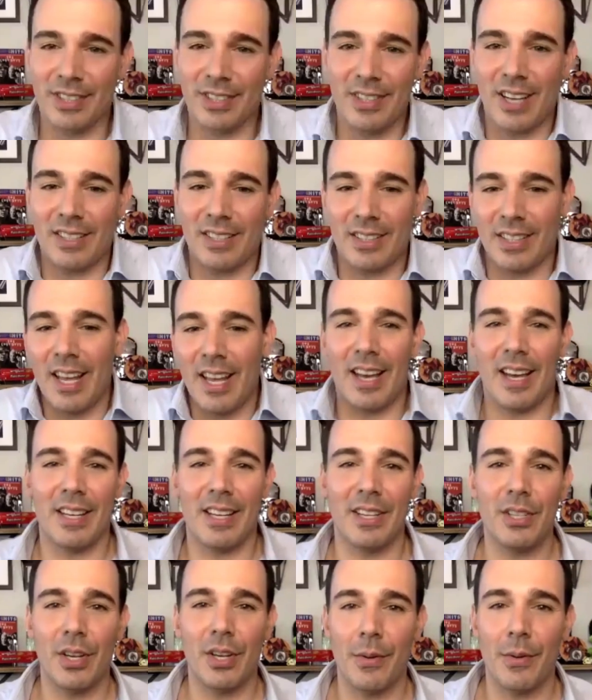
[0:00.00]
not,
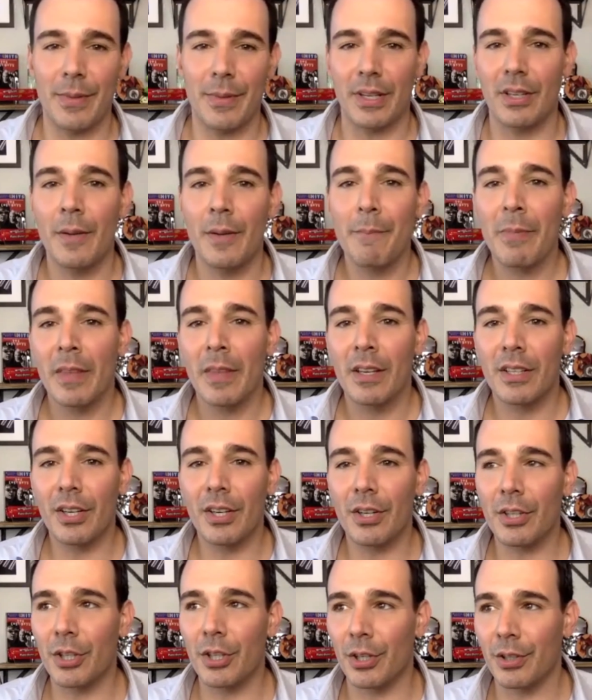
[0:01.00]
I mean,
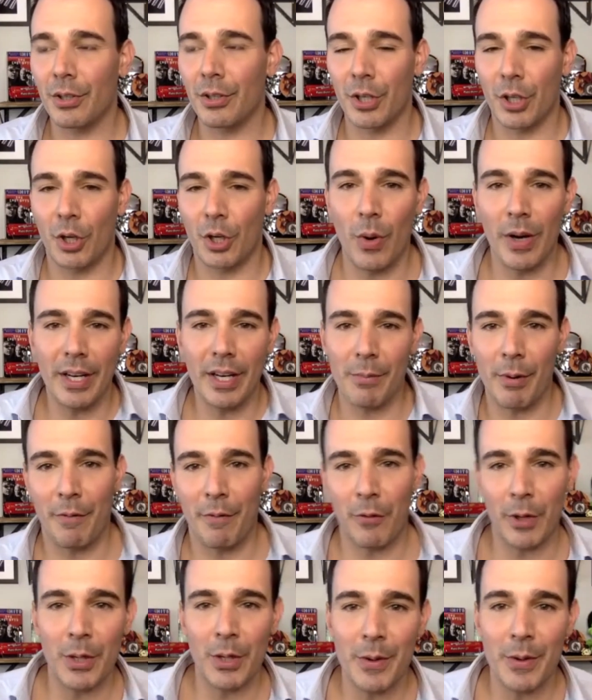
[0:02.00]
you're quitting
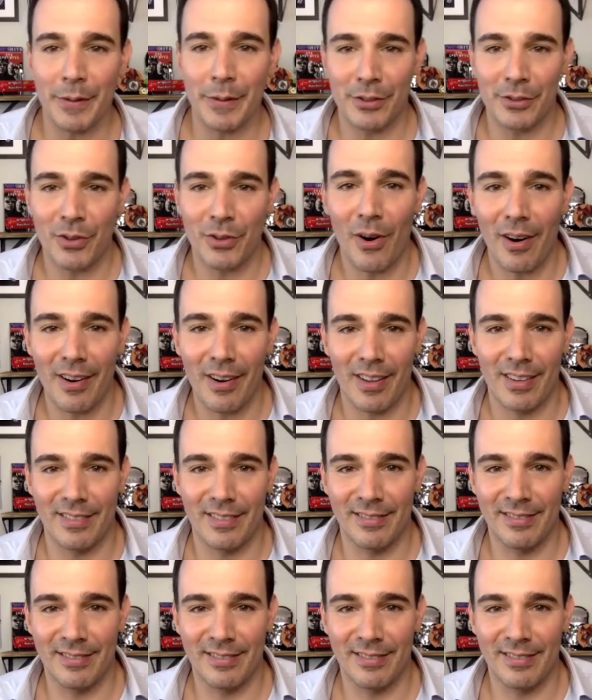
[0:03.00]
before you even started.